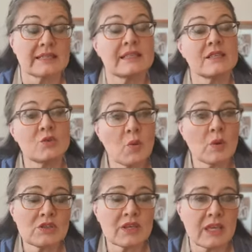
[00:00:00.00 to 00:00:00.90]
And since we
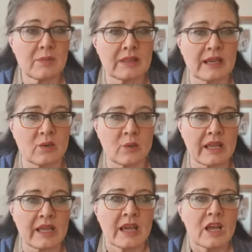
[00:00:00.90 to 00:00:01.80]
want to keep it that
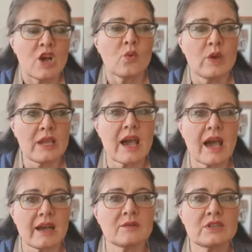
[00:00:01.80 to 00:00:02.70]
way, we
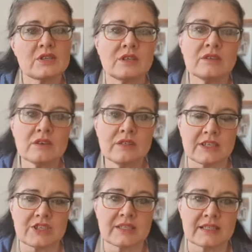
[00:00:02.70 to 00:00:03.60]
have certain
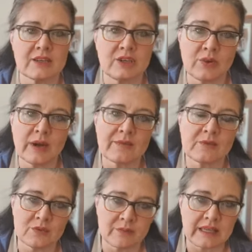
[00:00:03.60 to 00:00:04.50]
conditions that you
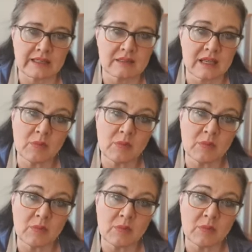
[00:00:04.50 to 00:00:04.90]
have to meet.